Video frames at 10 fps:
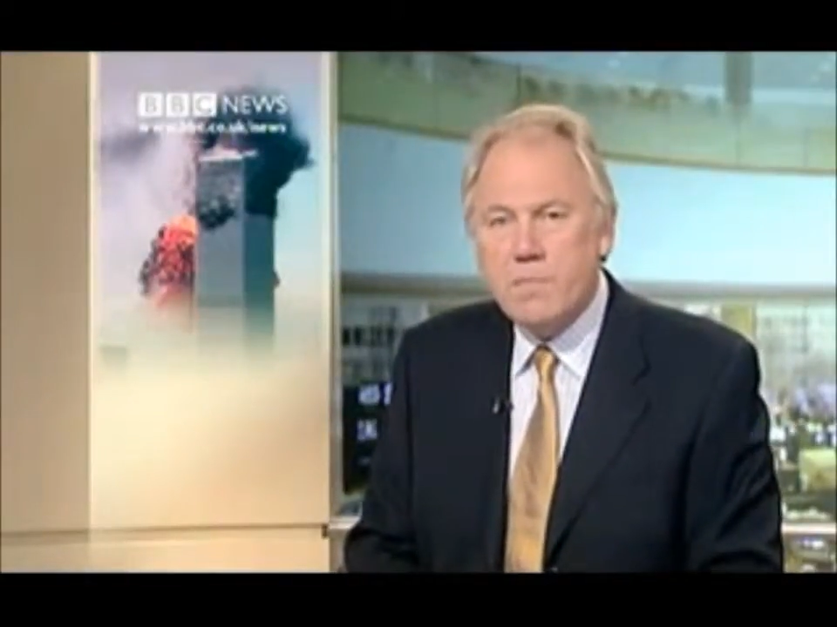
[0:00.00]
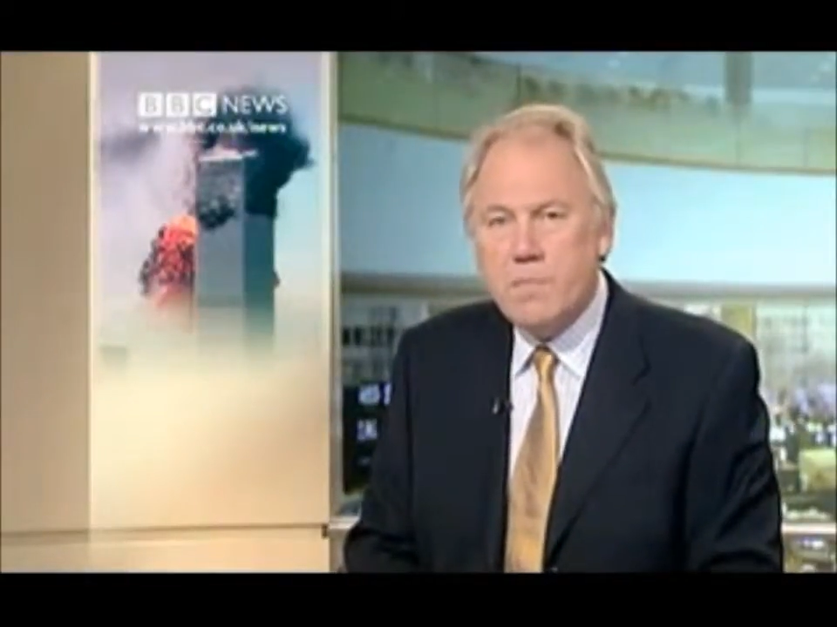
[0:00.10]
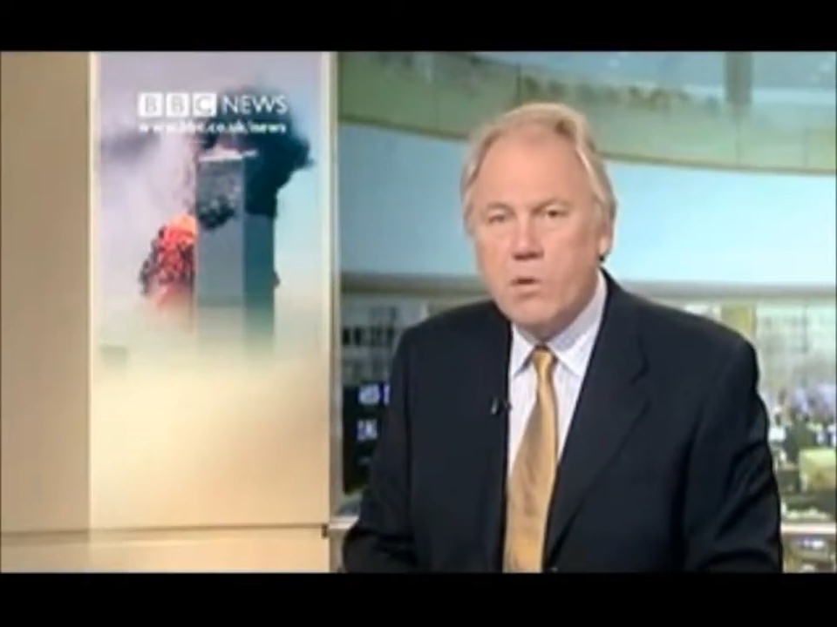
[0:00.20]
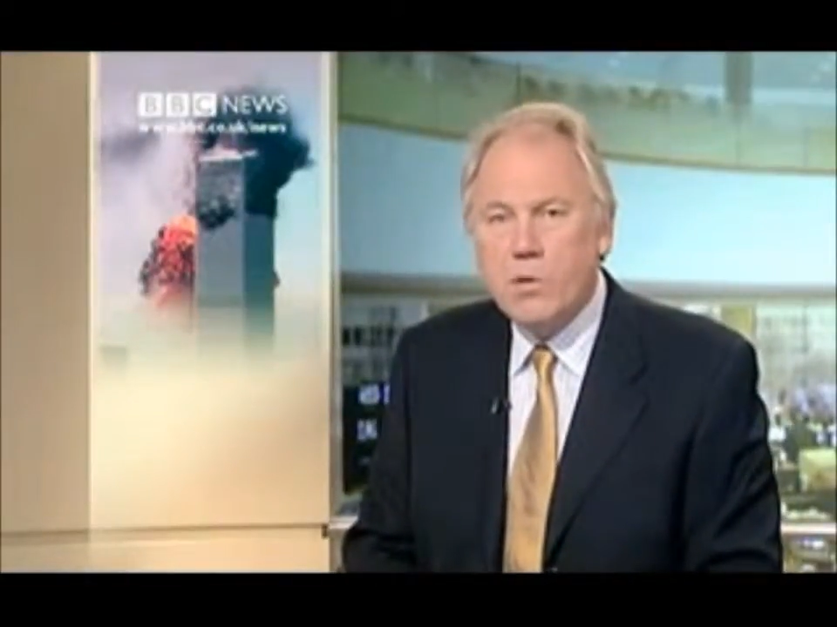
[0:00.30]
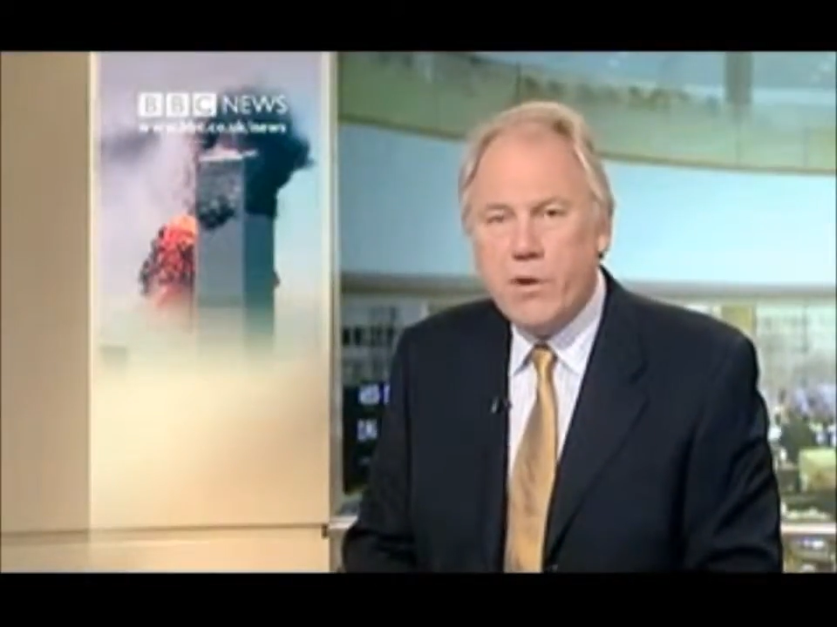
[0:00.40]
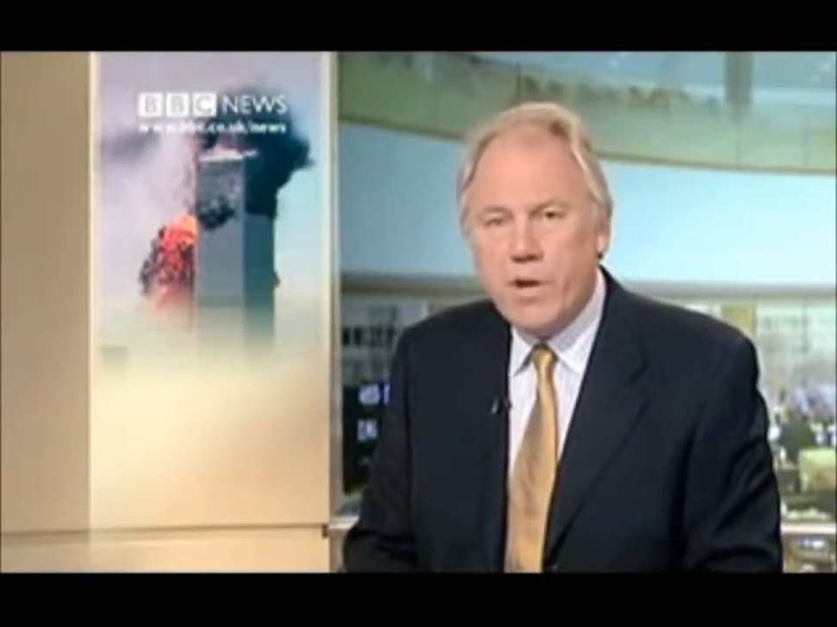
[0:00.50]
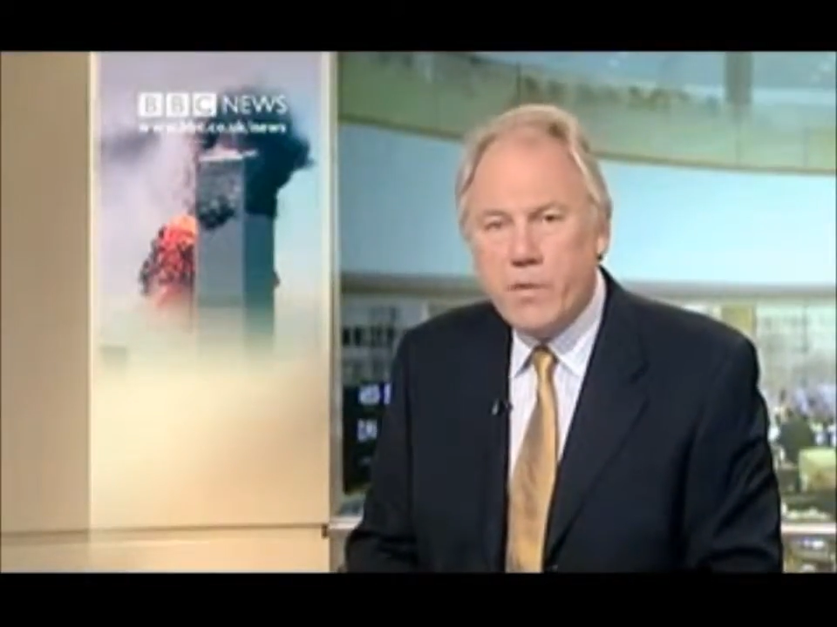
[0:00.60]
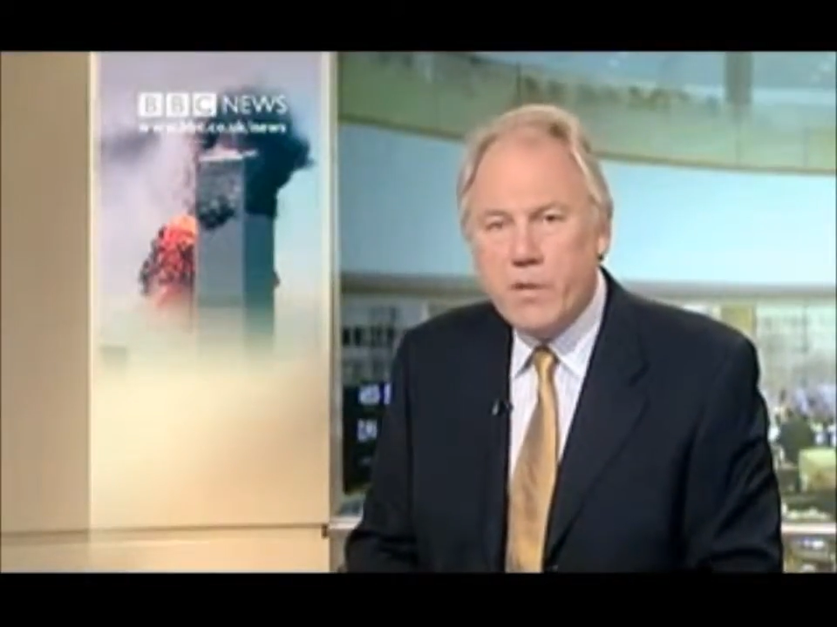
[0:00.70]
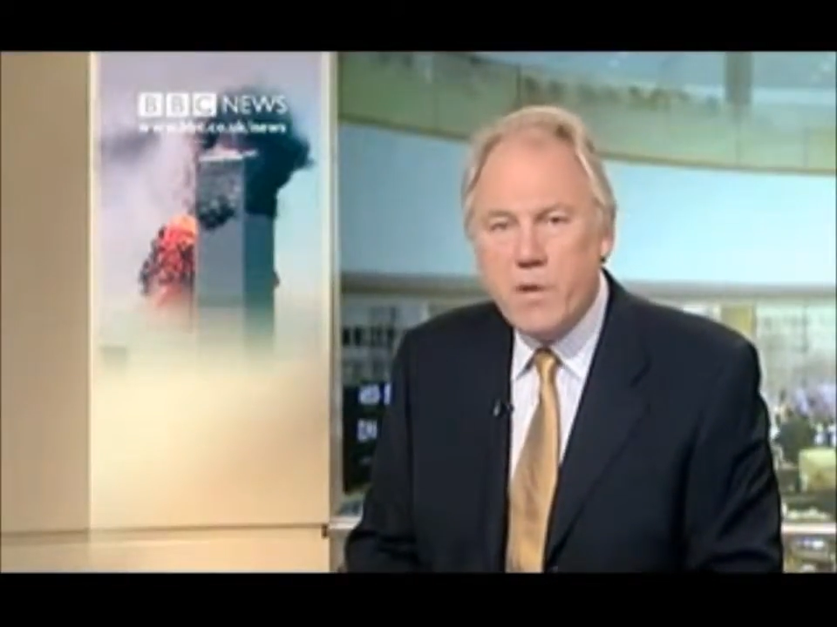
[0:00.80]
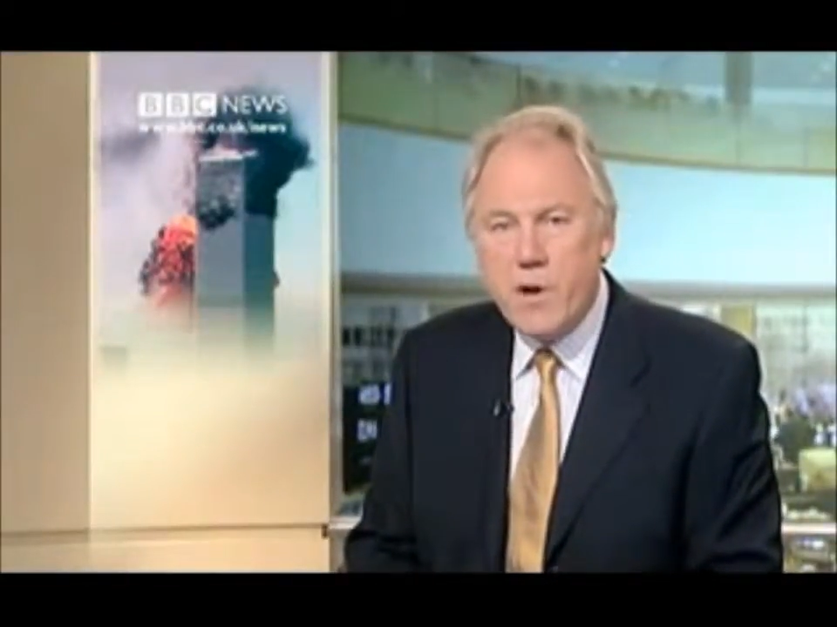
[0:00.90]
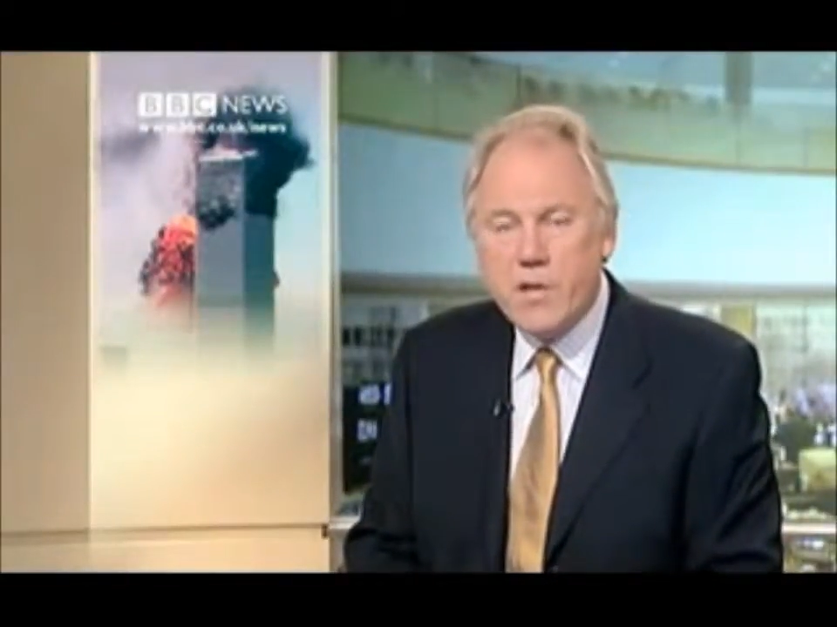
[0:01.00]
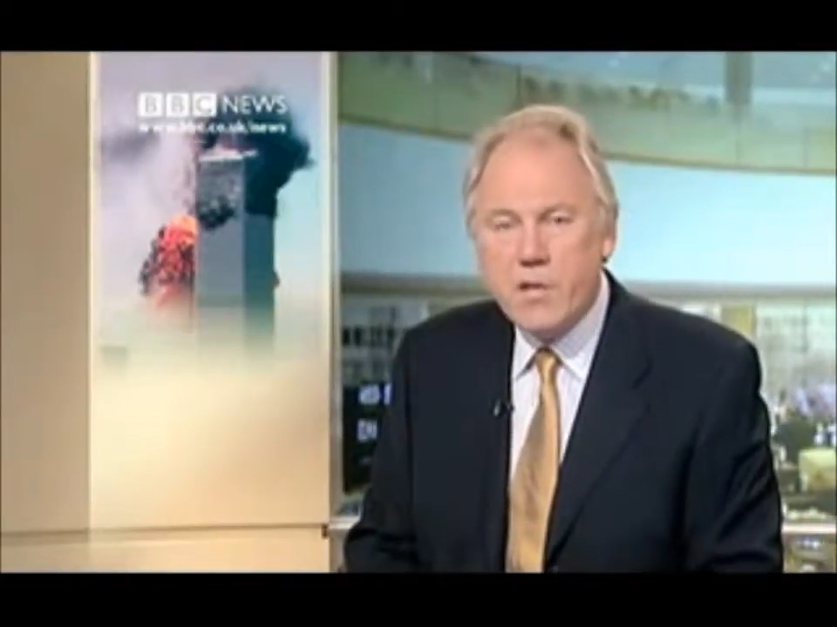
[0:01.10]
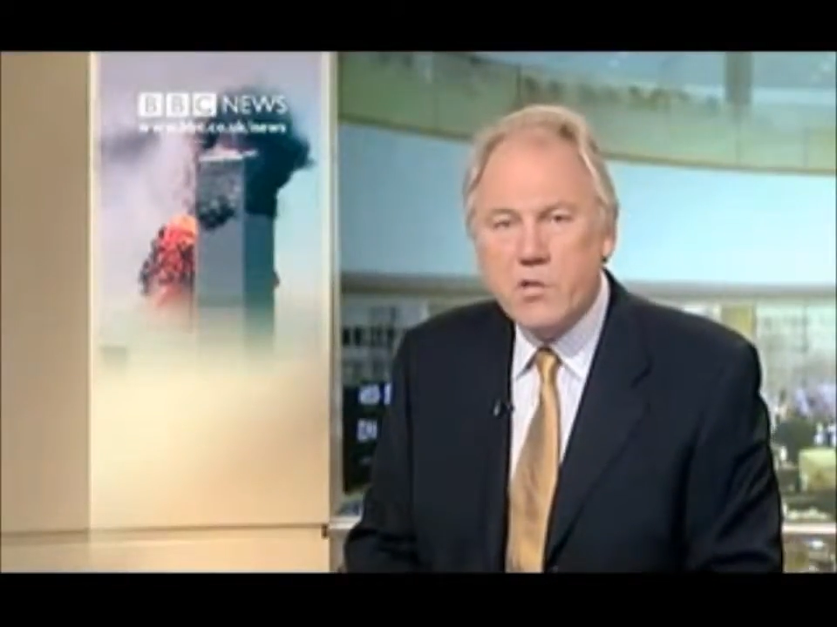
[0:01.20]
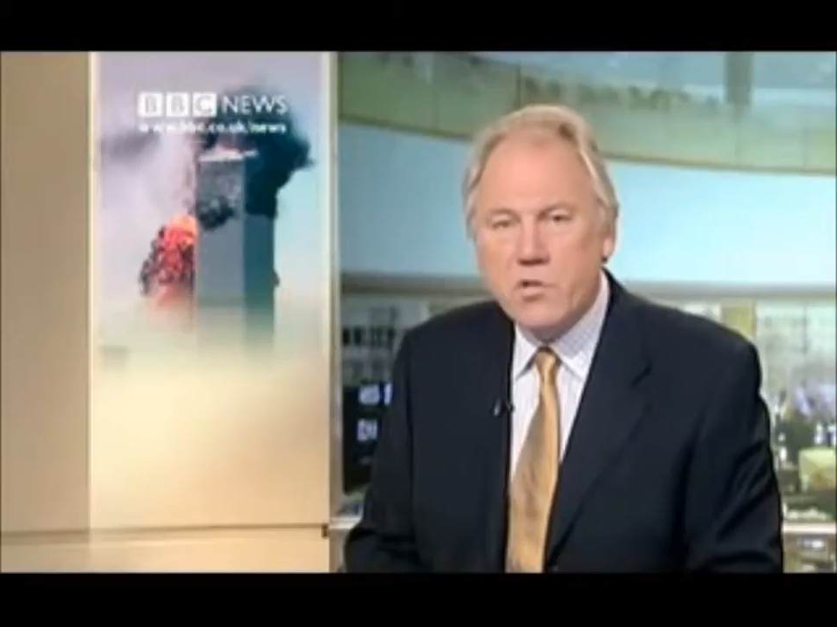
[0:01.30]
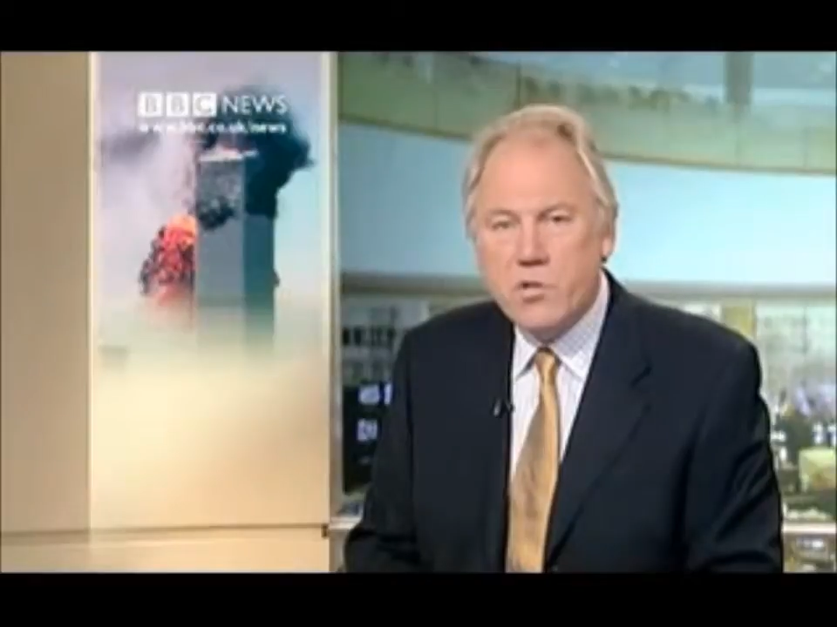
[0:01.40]
smoldering with
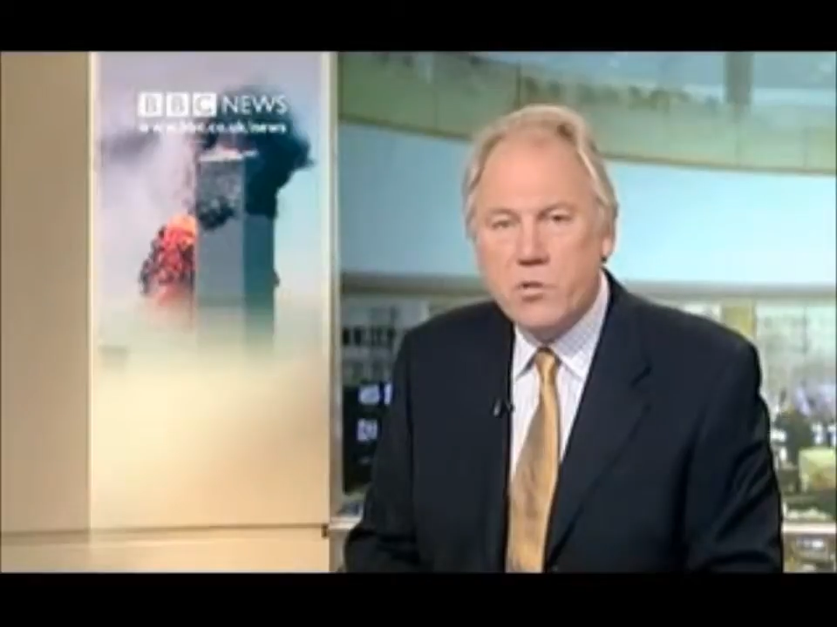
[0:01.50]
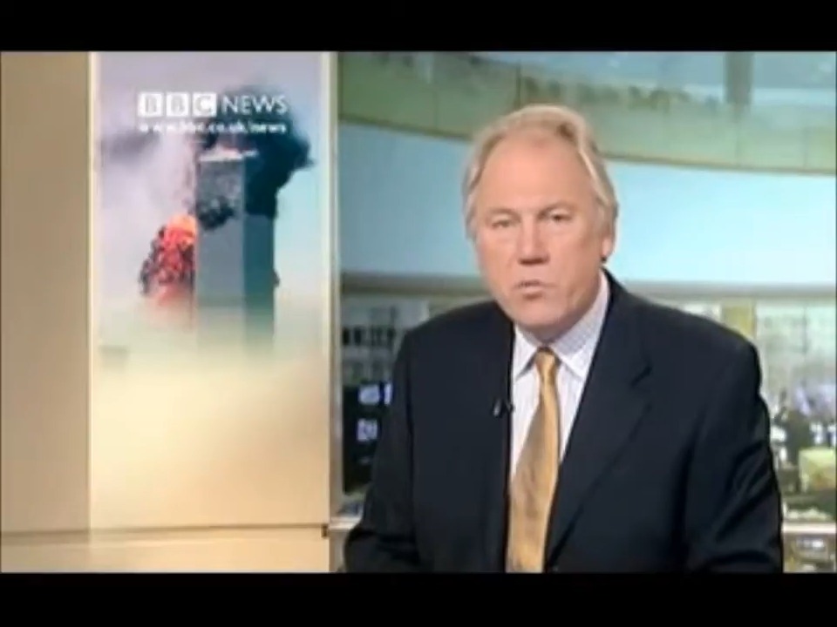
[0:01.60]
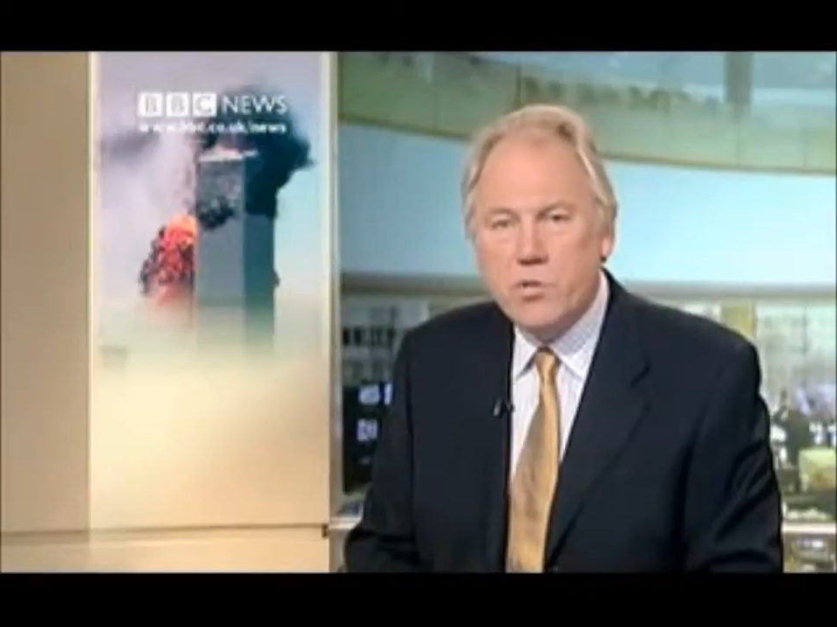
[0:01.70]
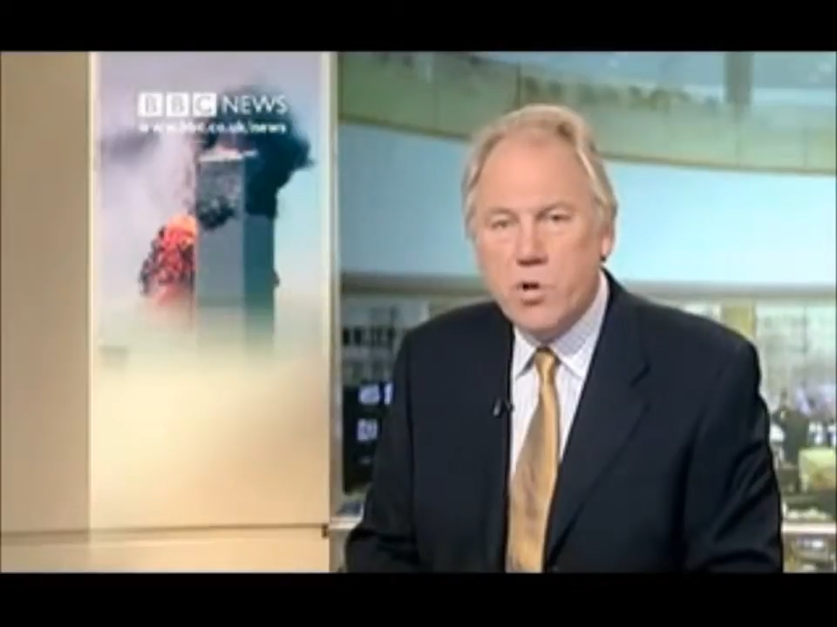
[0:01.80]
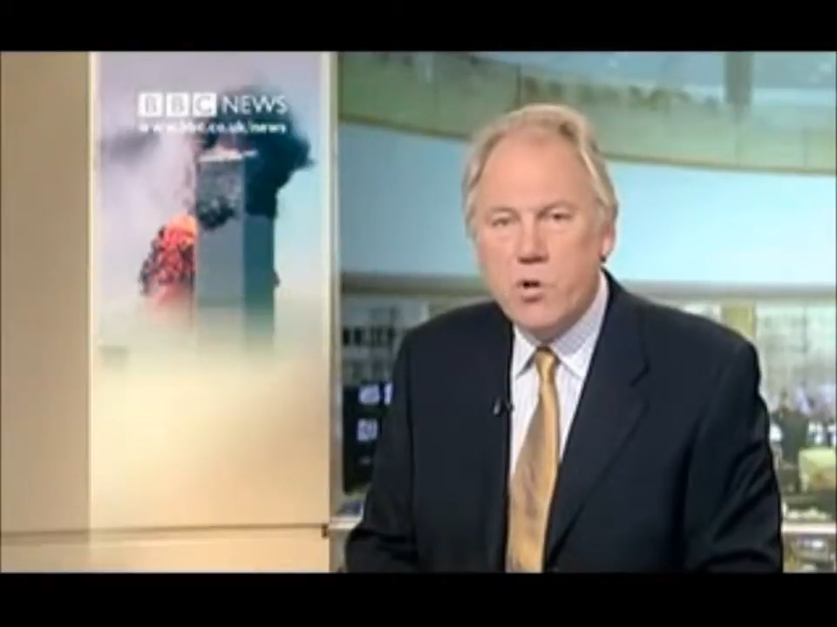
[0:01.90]
America's two